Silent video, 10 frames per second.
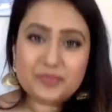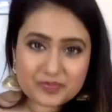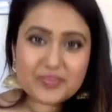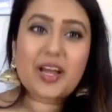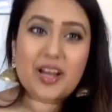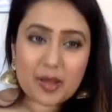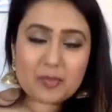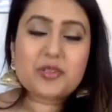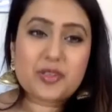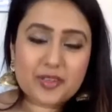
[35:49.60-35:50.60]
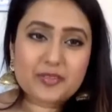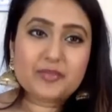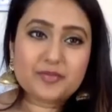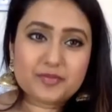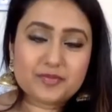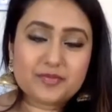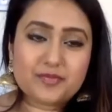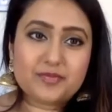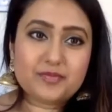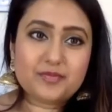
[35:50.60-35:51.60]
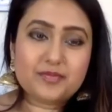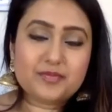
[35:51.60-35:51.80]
Yeah. yeah. So I'm, I'm pretty sure like a lot of kids will be